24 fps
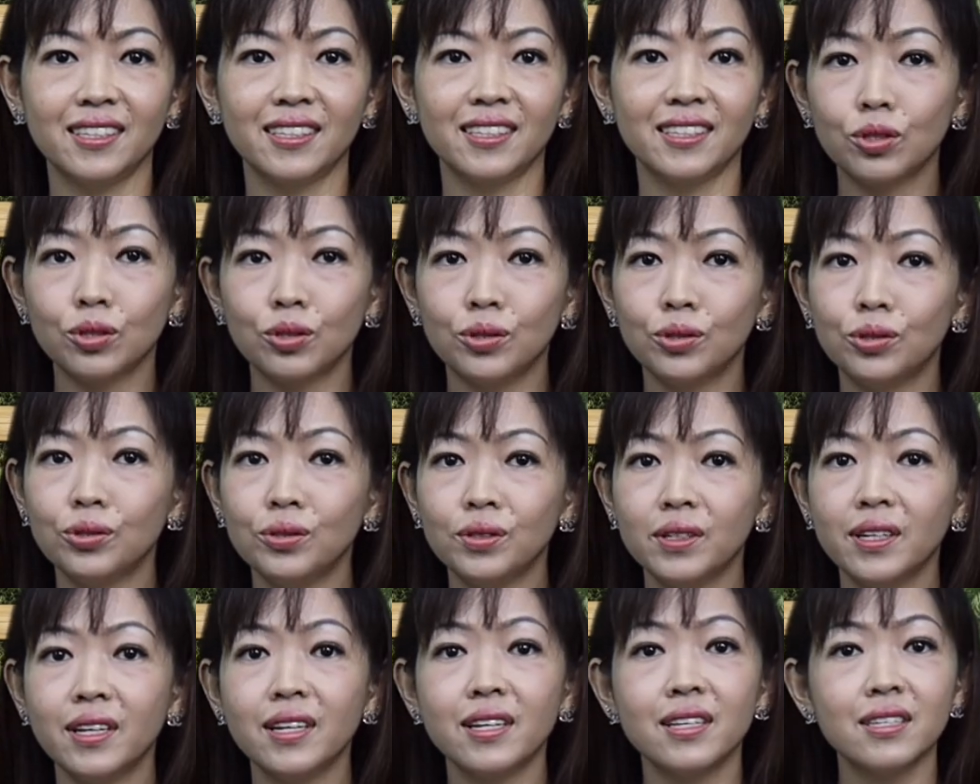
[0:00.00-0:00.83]
2.
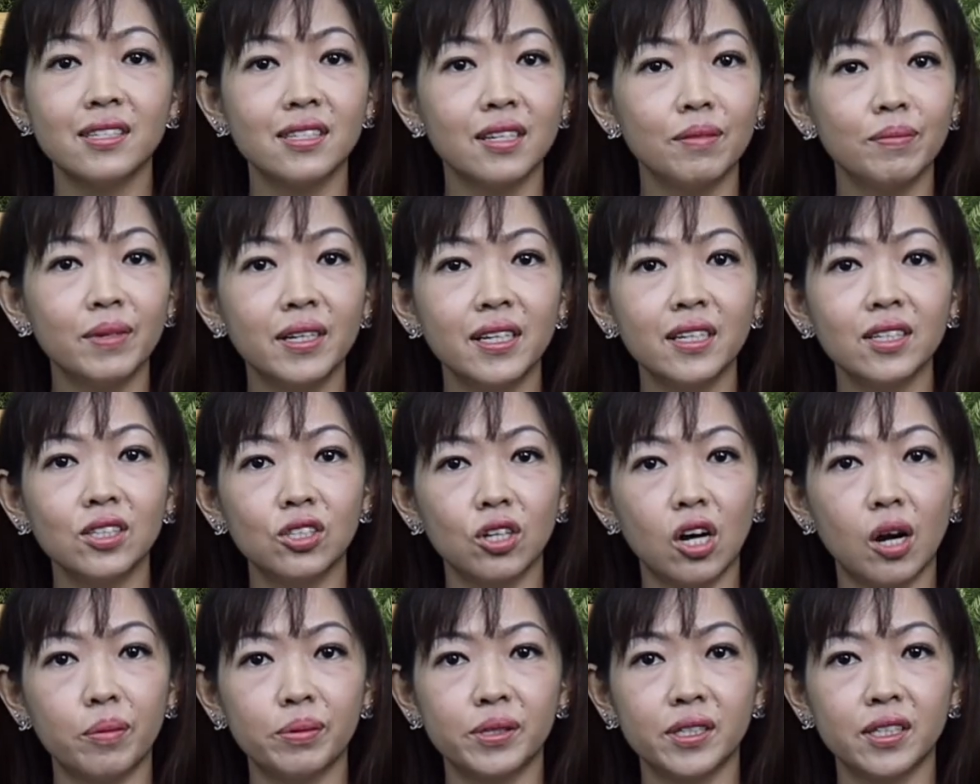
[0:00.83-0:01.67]
Similar
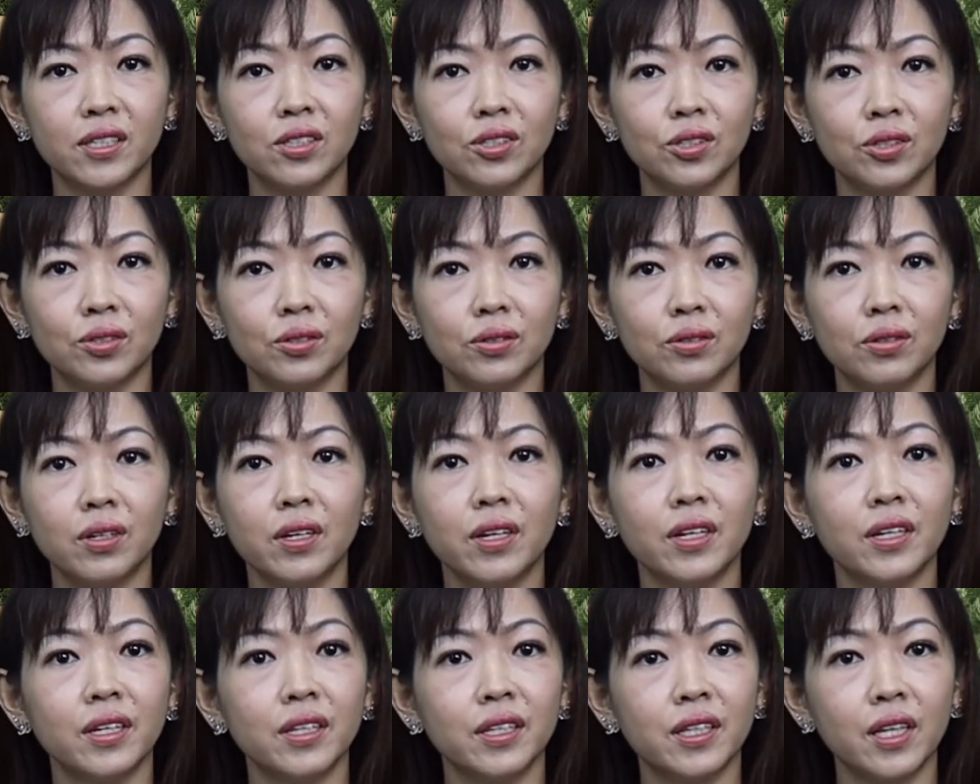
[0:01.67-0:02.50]
to option 2,
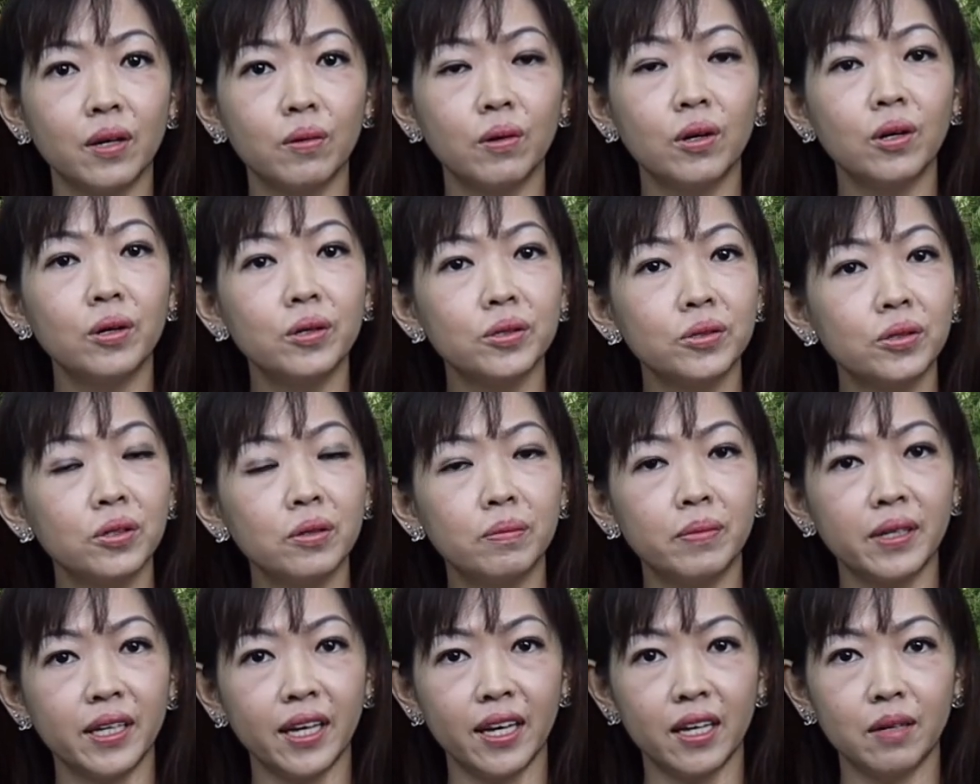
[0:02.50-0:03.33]
they will also
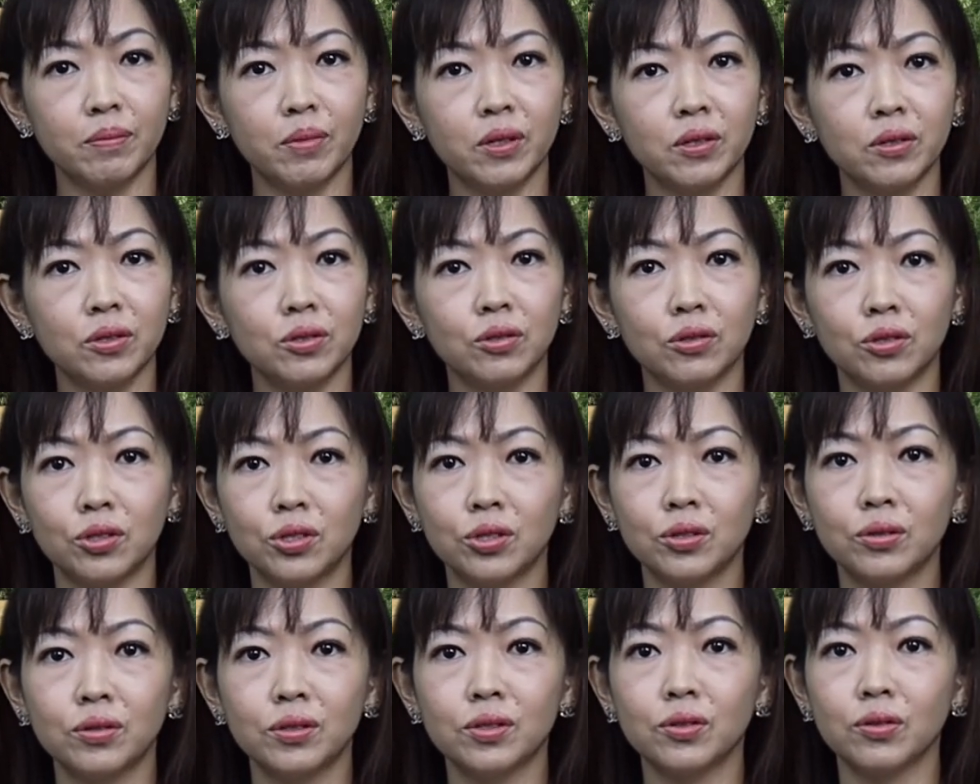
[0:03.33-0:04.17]
be able to
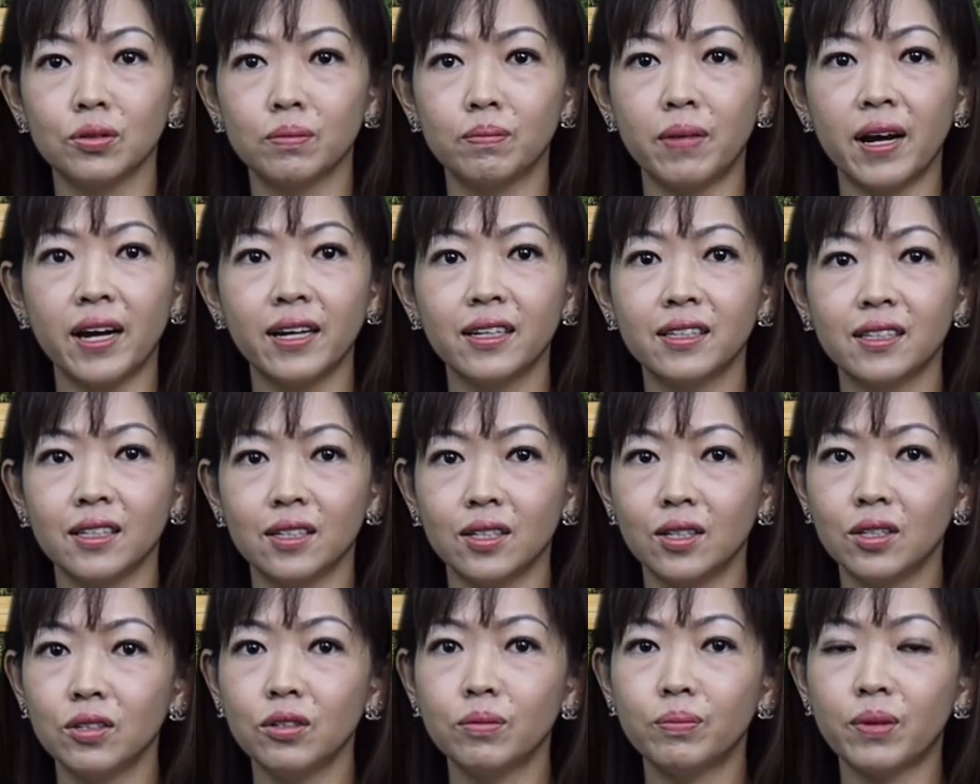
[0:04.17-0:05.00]
choose to buy the
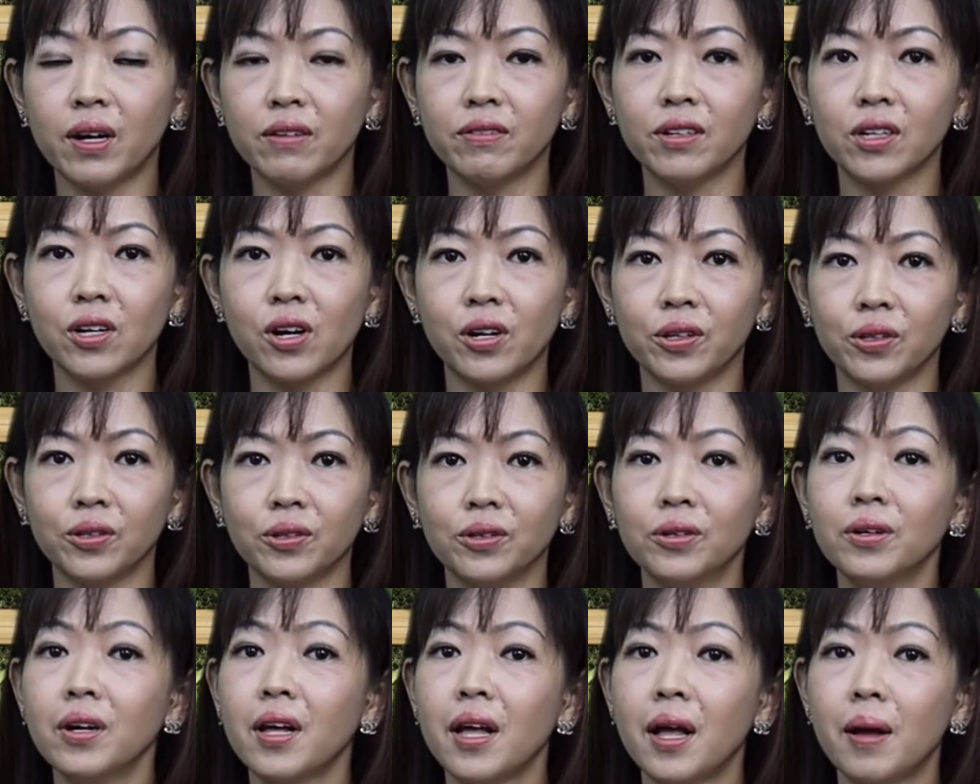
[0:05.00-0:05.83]
new private
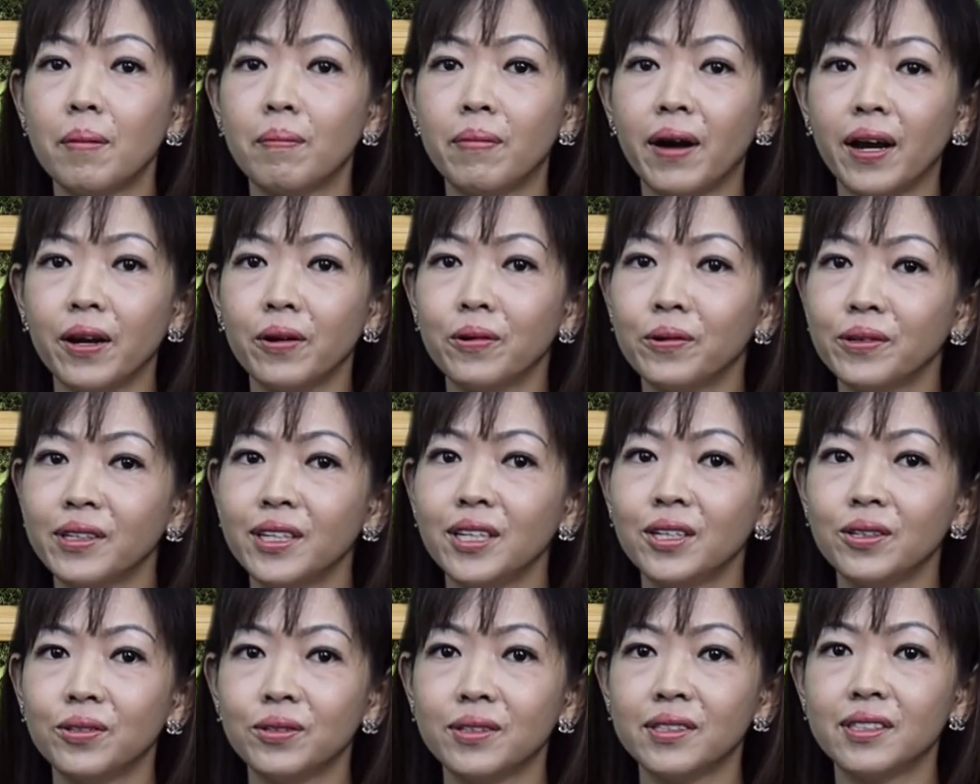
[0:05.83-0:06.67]
condo by only
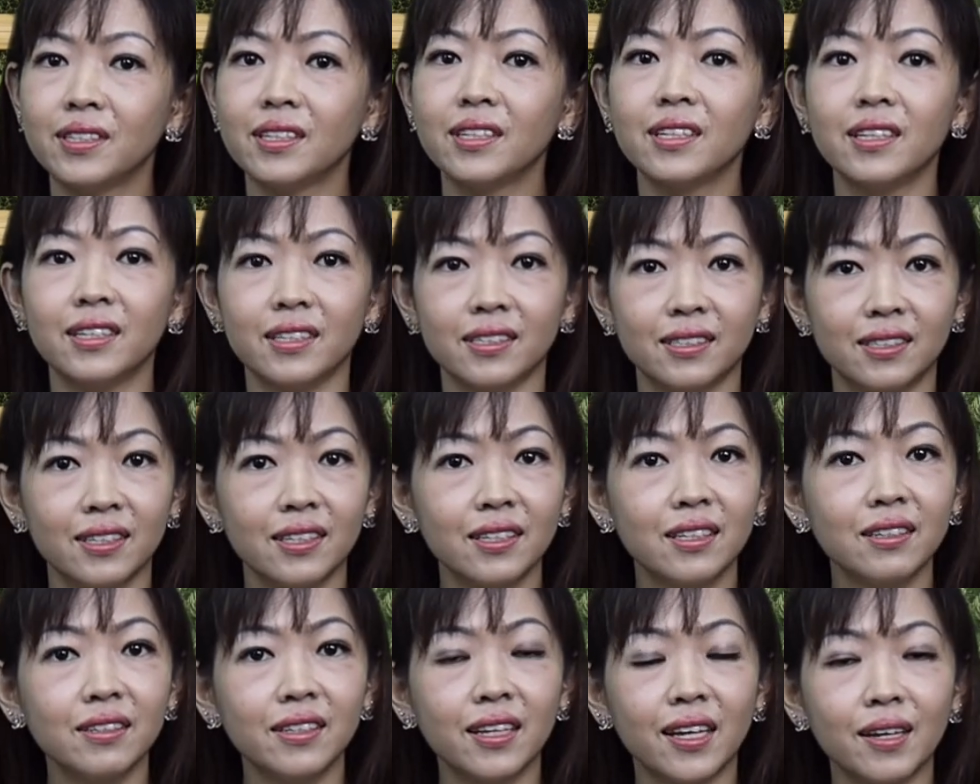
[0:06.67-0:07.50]
using a
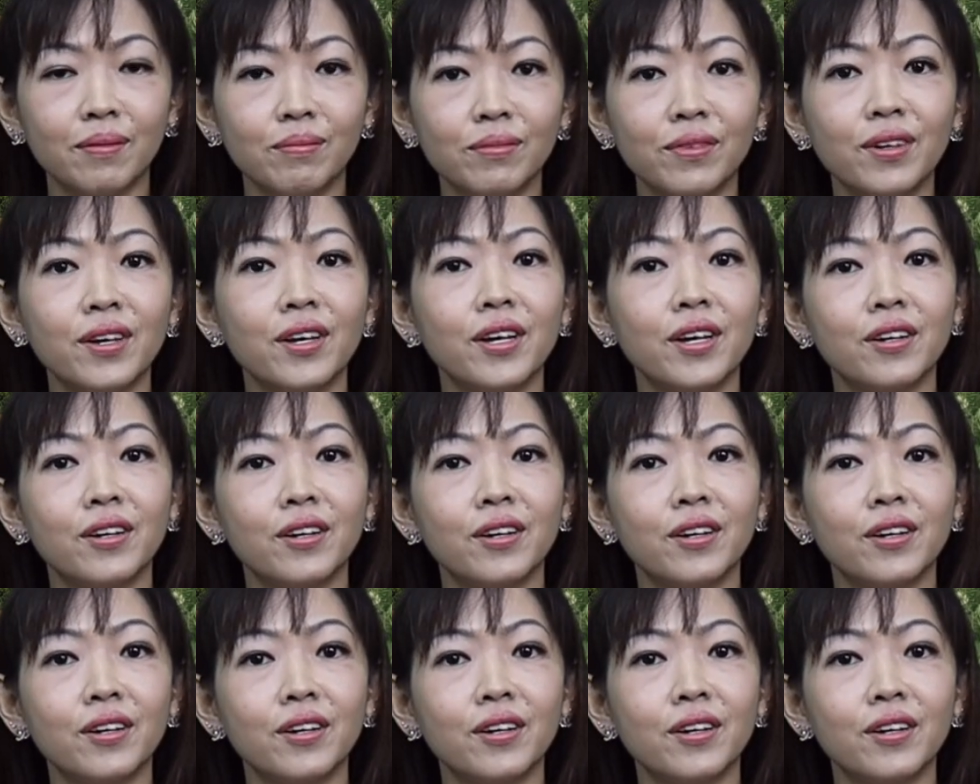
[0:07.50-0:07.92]
single name,